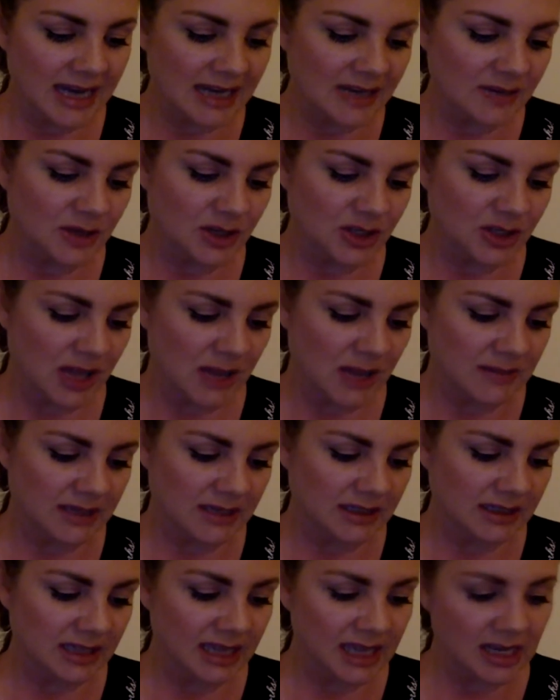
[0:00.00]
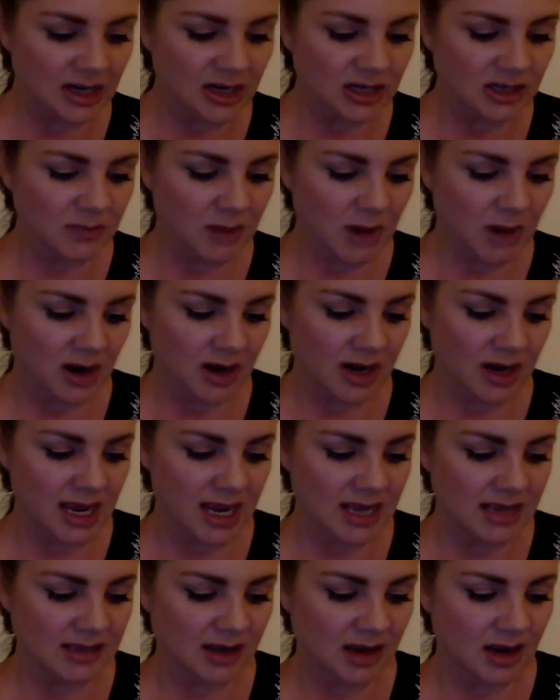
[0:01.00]
connect with your top 10 leaders,
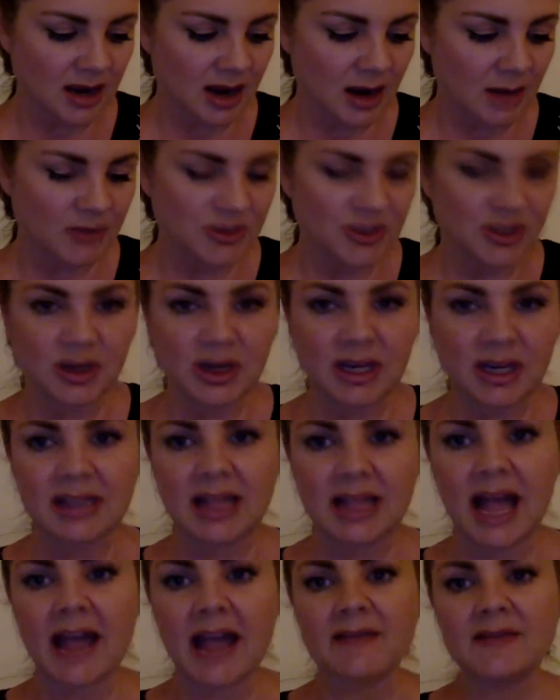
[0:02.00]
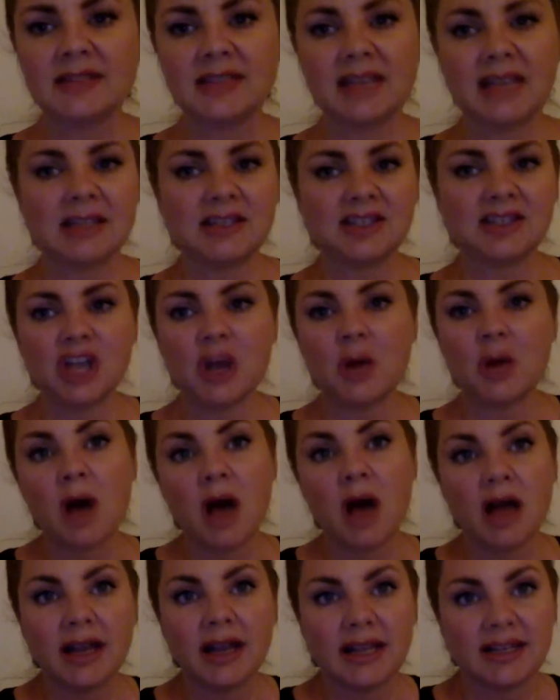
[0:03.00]
parties, opportunity lives, and
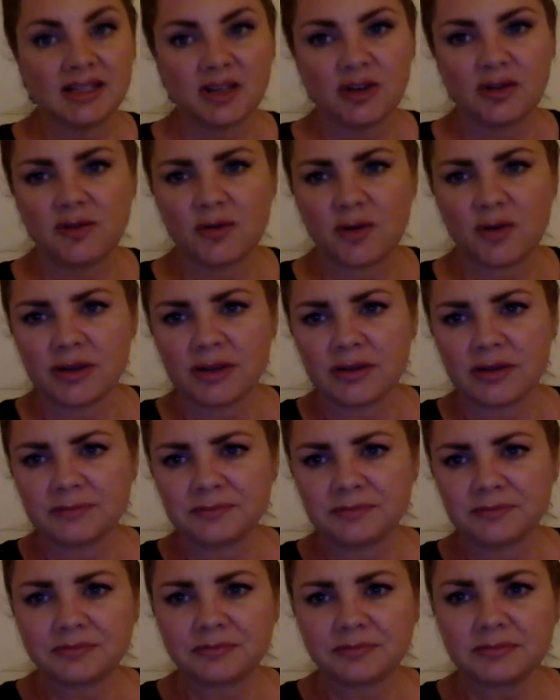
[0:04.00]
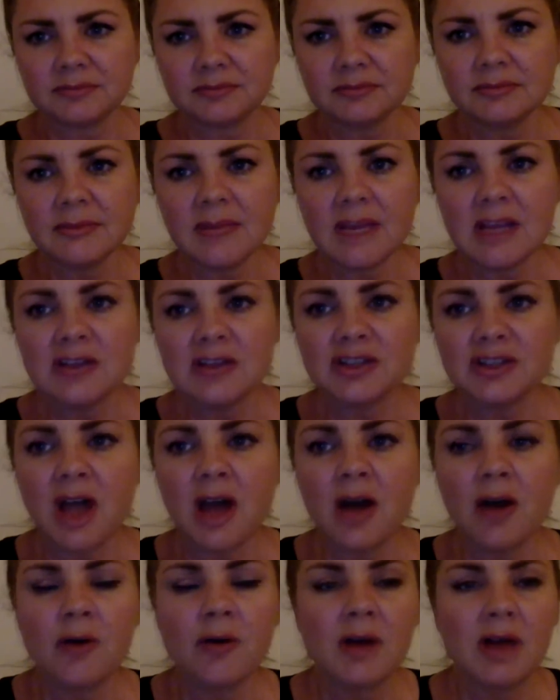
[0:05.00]
so on and so forth.
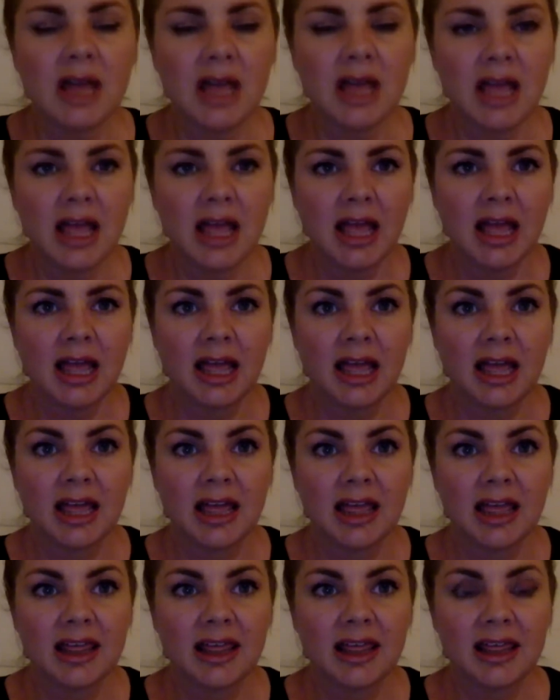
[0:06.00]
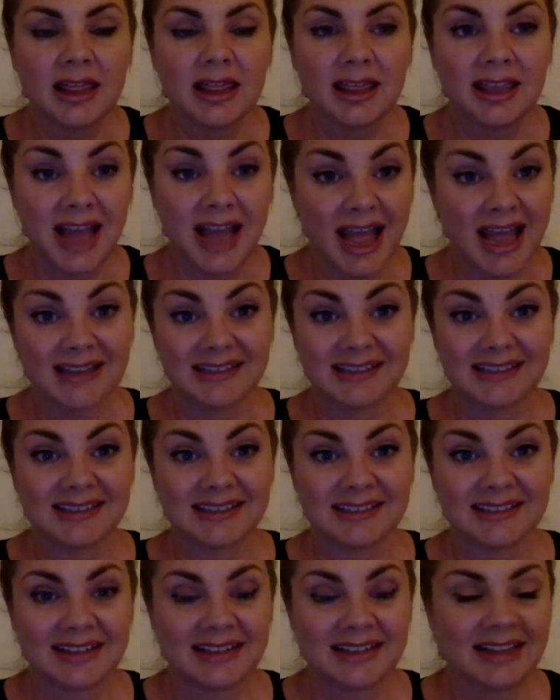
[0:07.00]
So
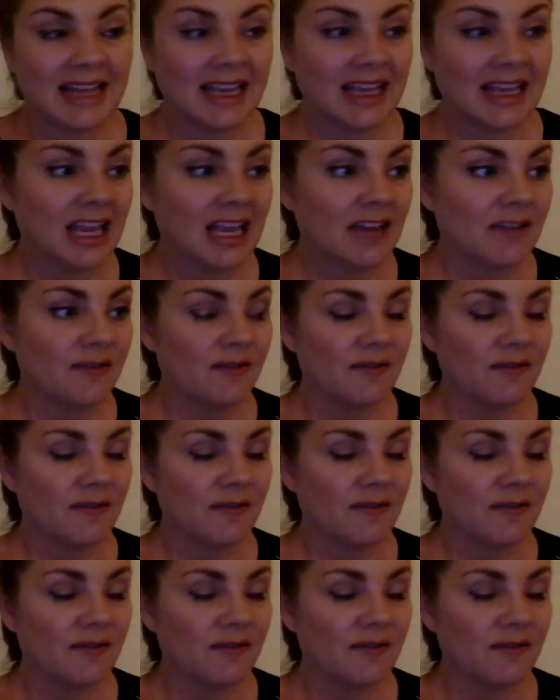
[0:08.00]
guys, like